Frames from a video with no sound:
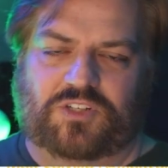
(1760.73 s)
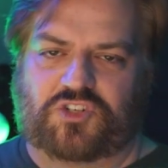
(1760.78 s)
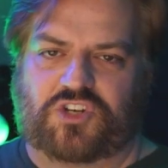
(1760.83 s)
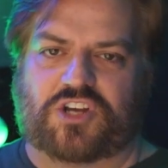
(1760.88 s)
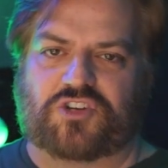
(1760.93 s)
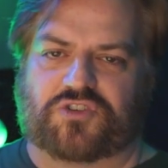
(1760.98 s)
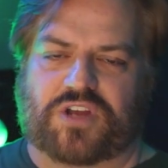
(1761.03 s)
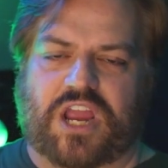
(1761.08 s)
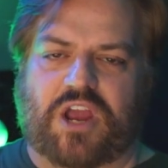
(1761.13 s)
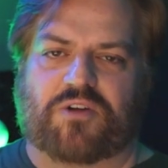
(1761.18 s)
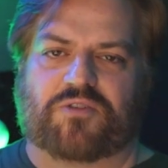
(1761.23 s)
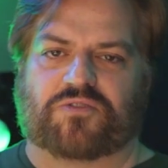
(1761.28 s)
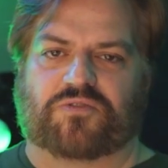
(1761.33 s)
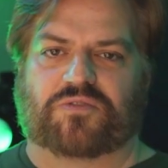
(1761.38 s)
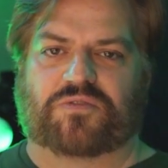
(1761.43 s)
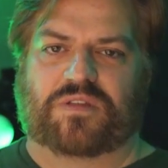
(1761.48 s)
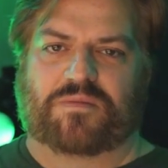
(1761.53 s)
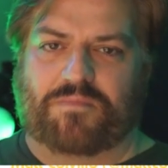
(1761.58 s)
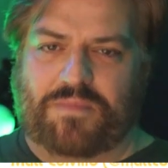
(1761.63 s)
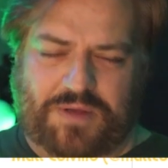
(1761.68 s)
change your
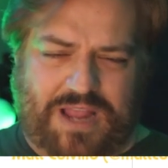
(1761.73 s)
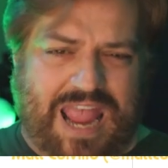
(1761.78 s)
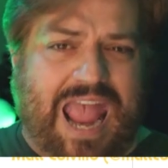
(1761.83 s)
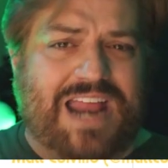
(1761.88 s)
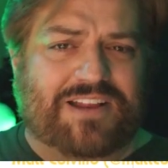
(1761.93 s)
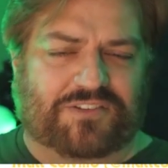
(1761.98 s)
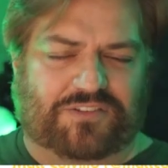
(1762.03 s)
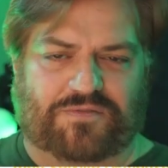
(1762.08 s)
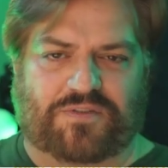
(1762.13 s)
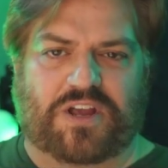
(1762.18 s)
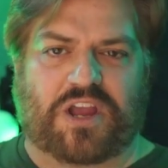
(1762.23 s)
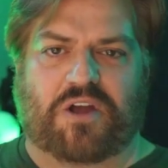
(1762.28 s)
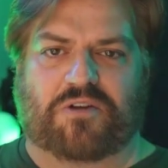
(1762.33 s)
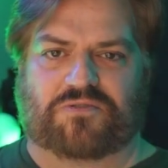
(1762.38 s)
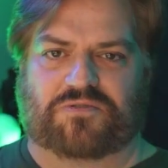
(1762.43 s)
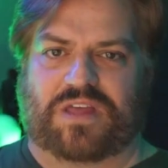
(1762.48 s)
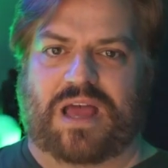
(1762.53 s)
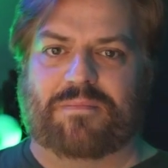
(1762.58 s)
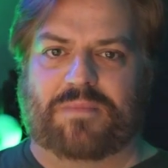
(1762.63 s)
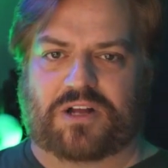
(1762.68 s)
character, the mechanics of your
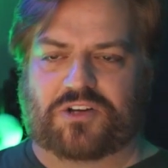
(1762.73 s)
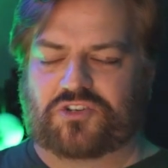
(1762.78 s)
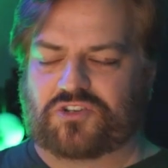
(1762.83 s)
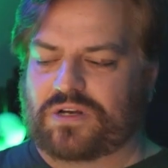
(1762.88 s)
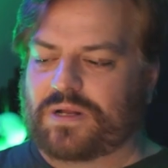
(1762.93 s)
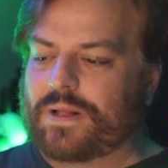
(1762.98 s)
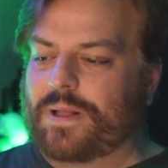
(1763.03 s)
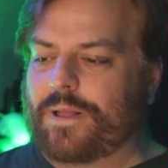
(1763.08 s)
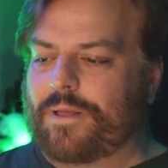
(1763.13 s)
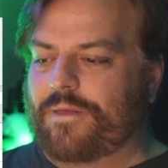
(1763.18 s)
character that much.